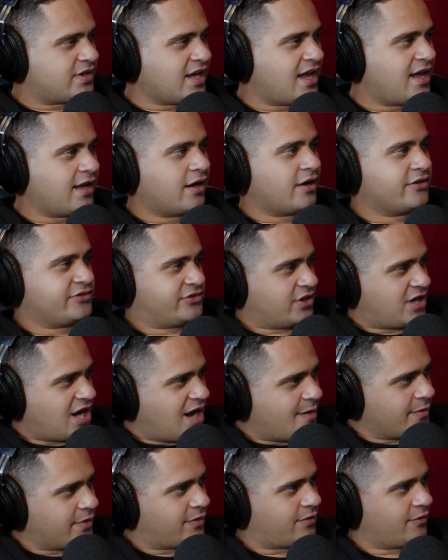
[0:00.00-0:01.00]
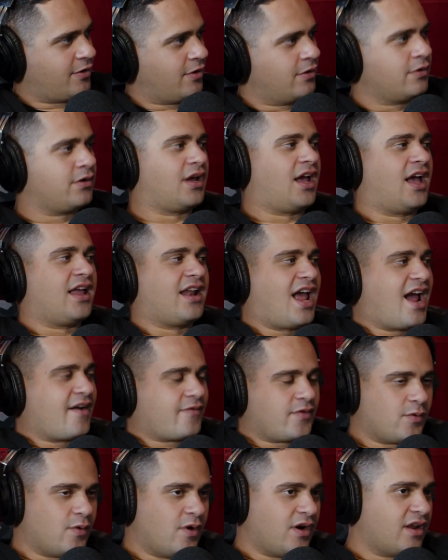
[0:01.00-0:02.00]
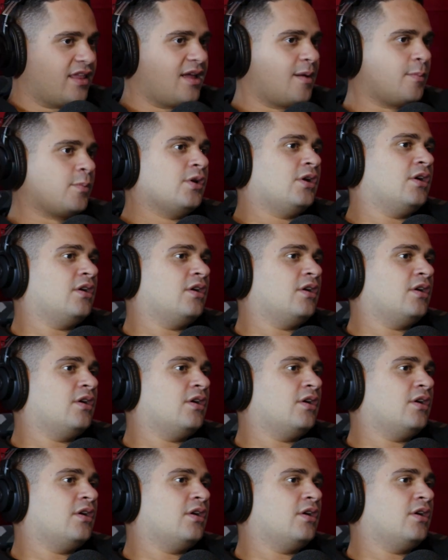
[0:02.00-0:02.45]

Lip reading: Dagos are coming through, and every one of them,